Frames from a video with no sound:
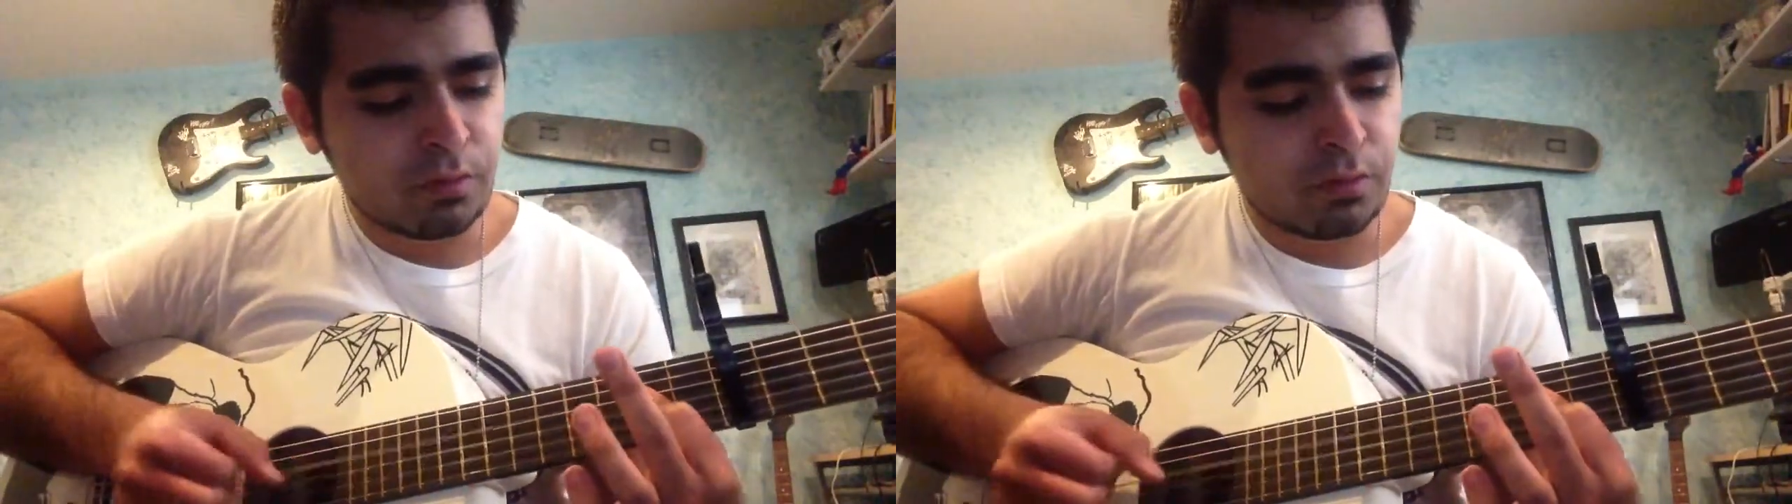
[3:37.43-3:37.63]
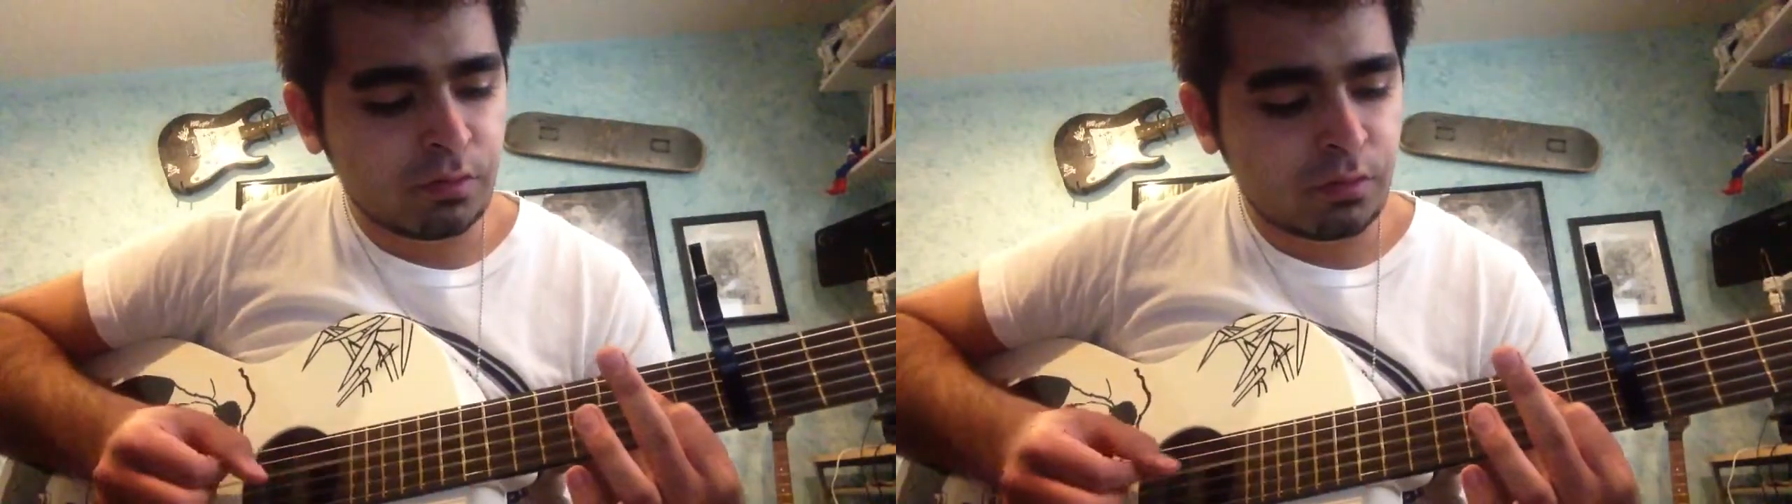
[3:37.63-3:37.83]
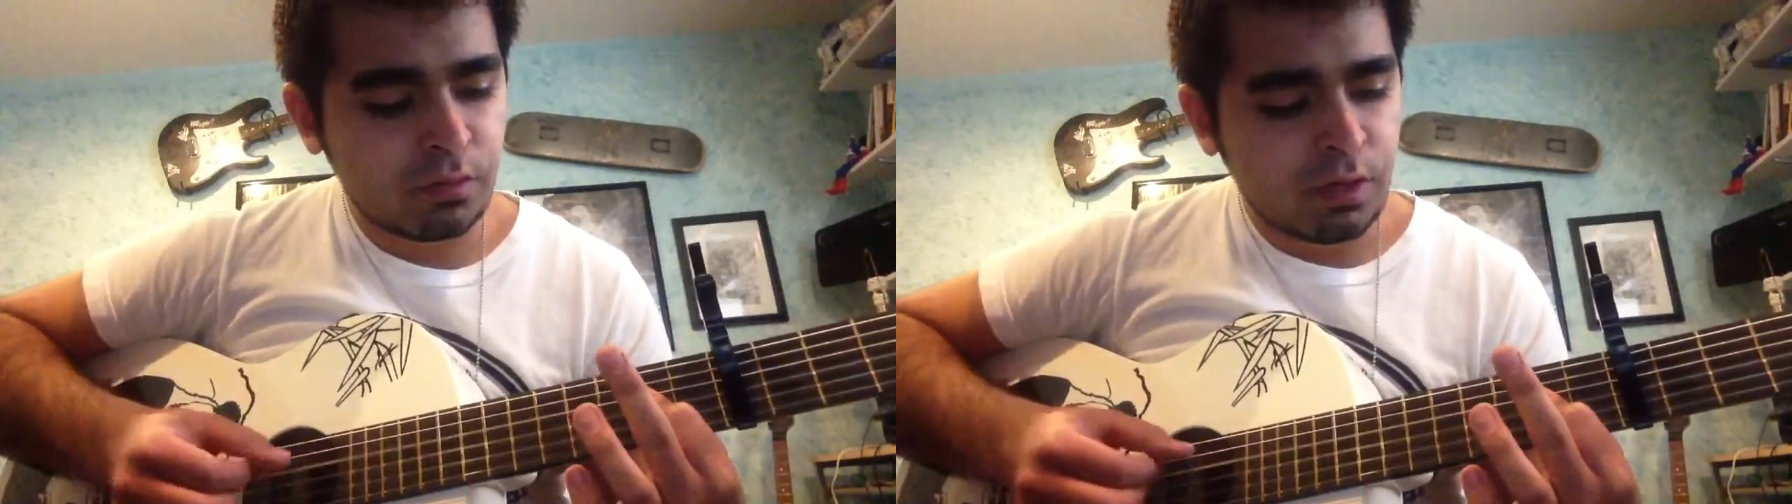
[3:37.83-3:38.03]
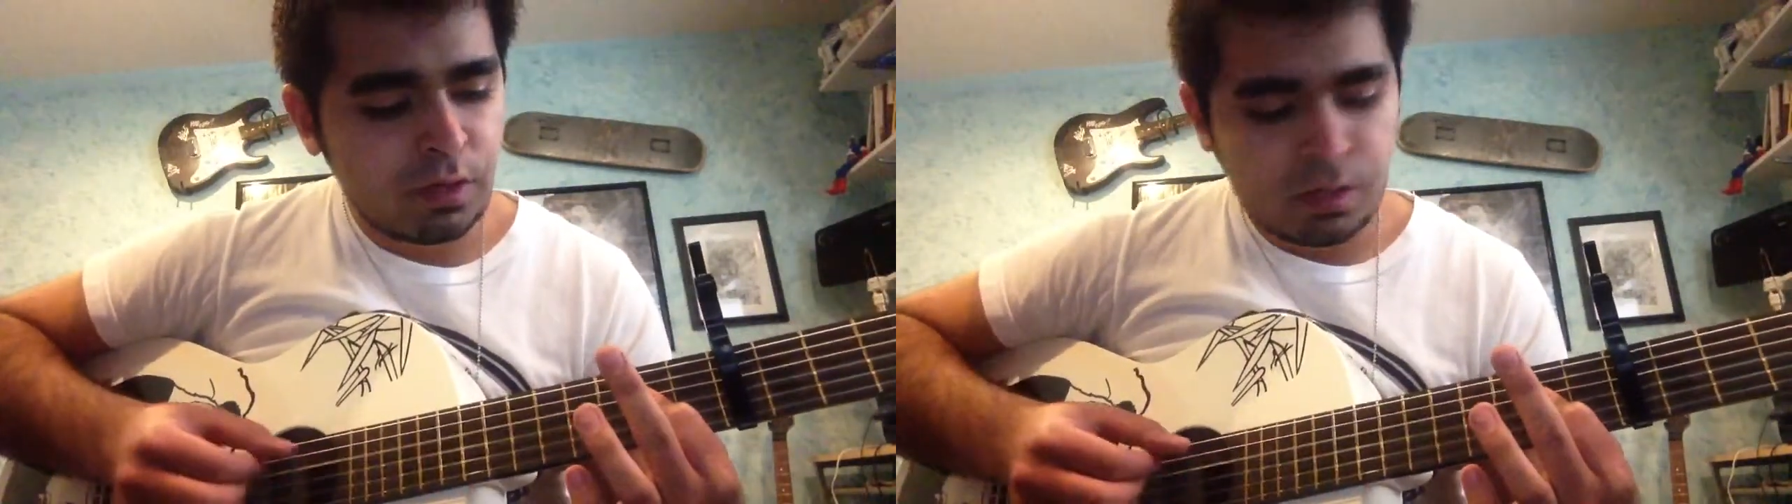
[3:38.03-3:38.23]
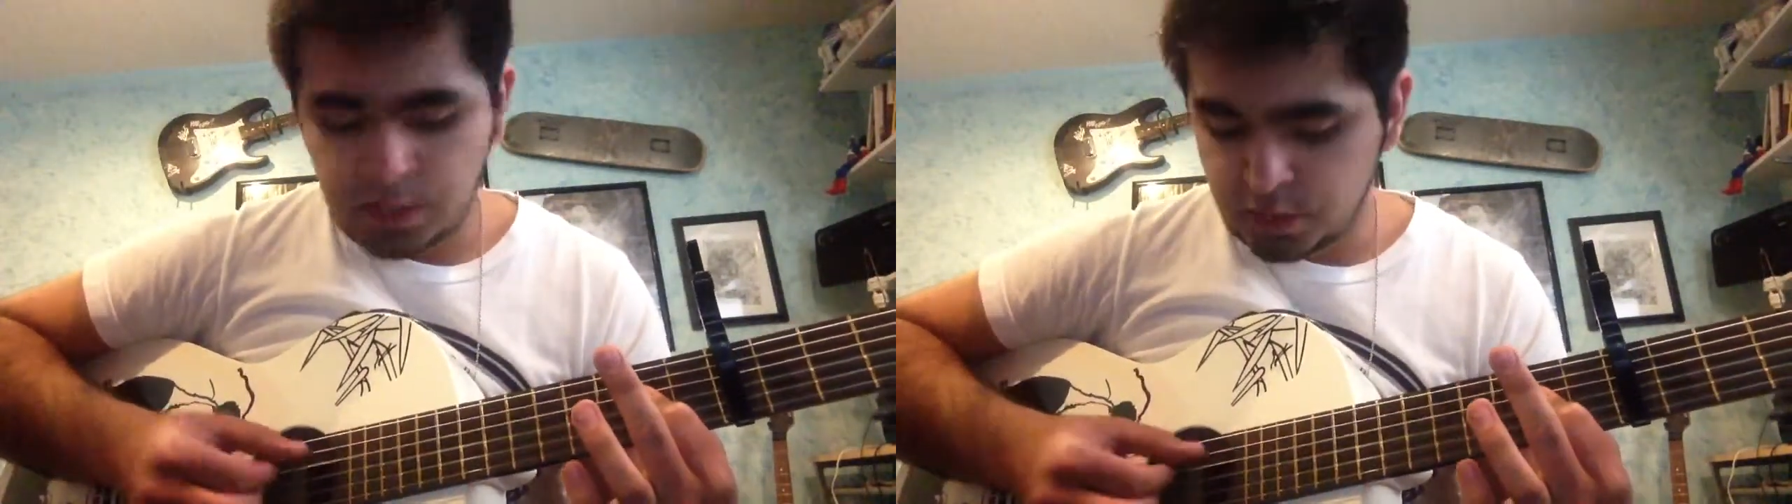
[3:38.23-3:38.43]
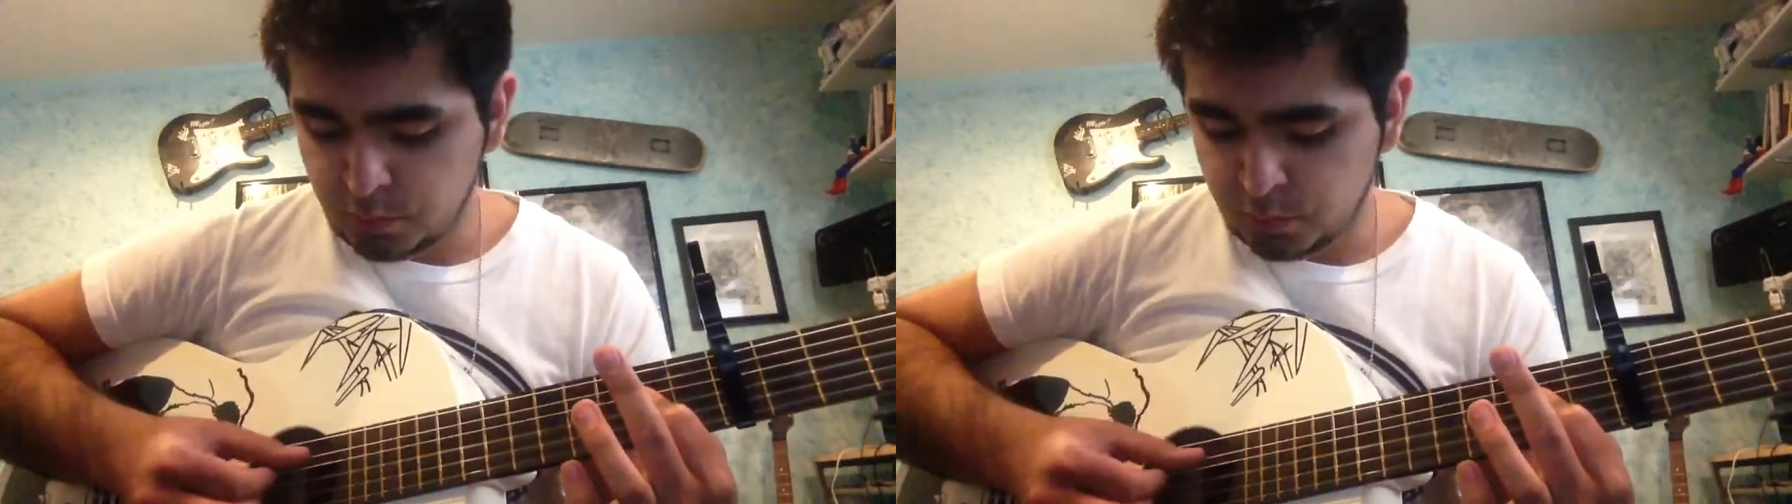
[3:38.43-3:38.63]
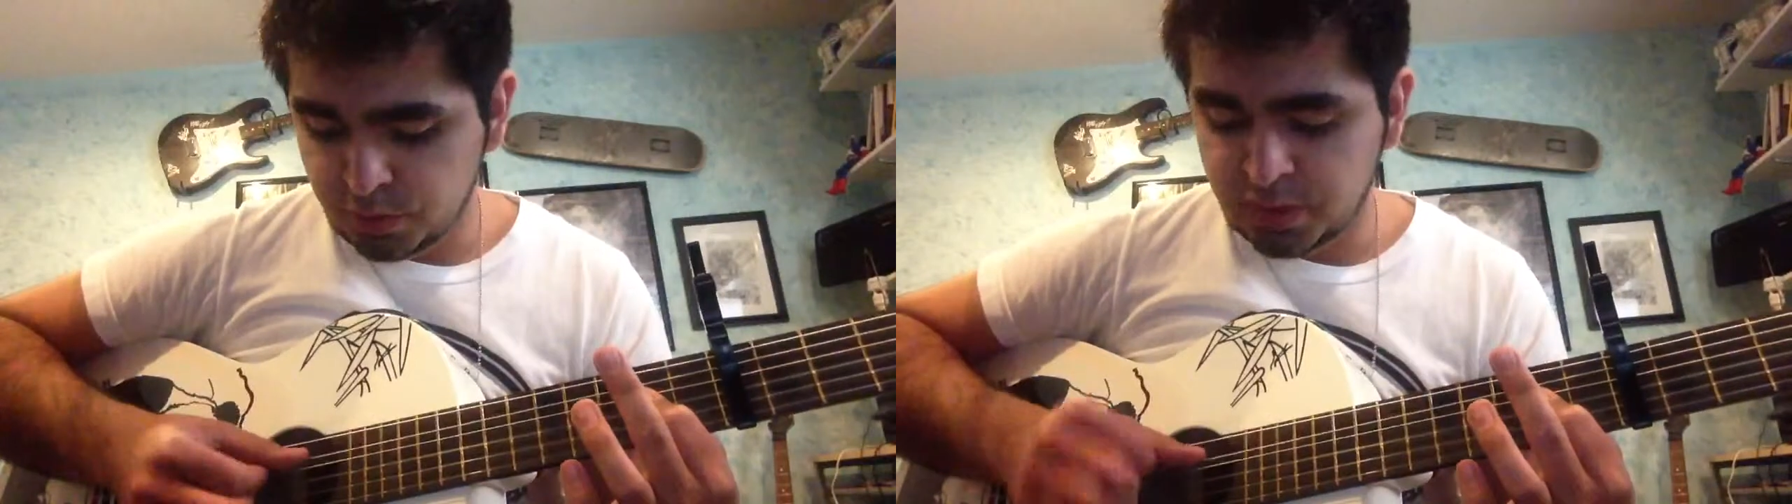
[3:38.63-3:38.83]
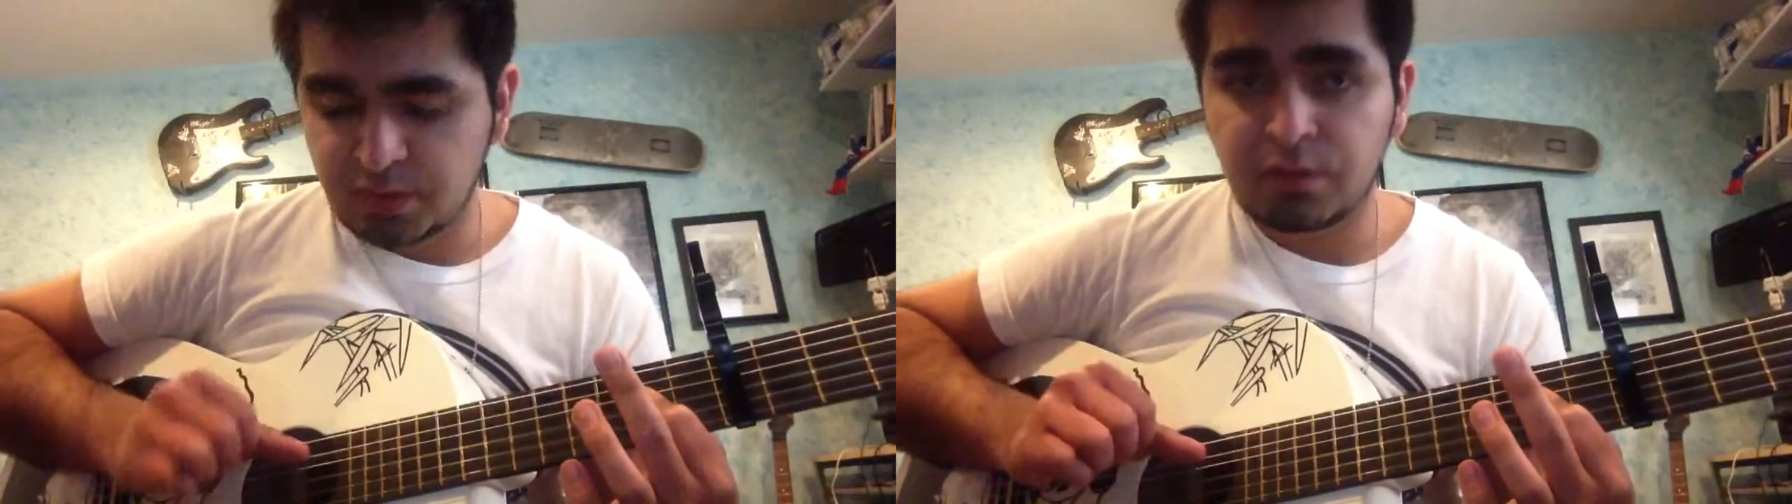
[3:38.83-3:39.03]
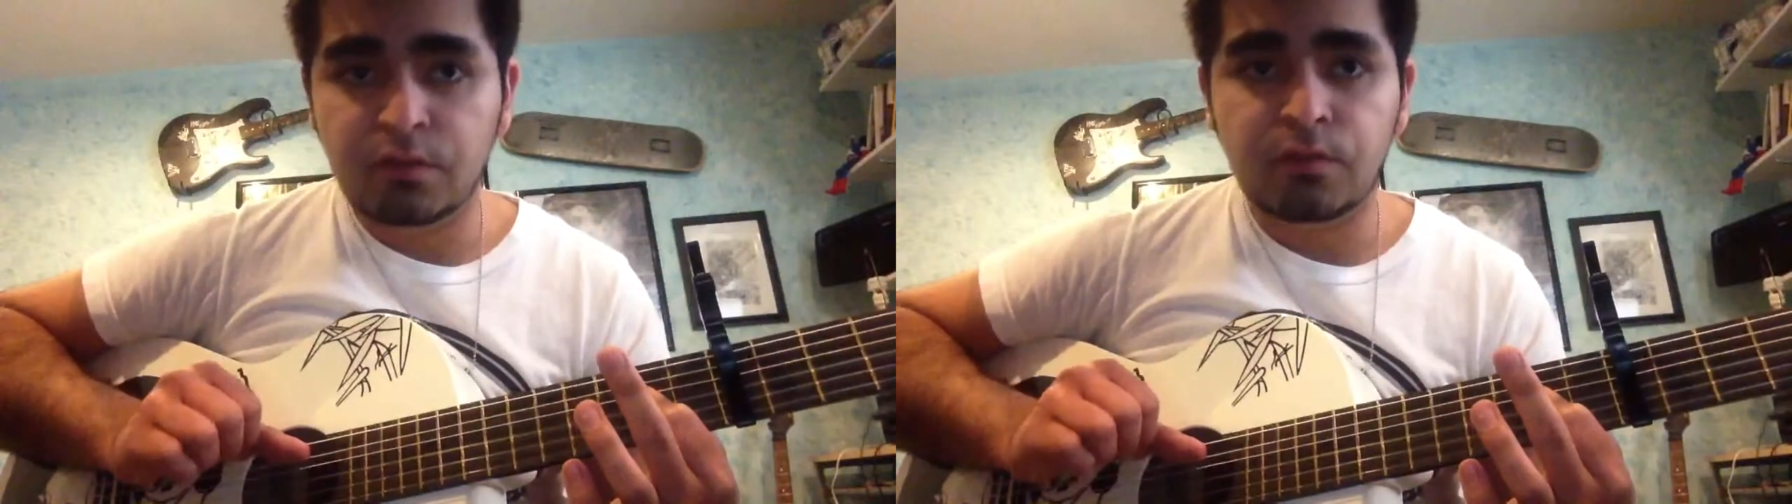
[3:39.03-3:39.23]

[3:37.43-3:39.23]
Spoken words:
And you play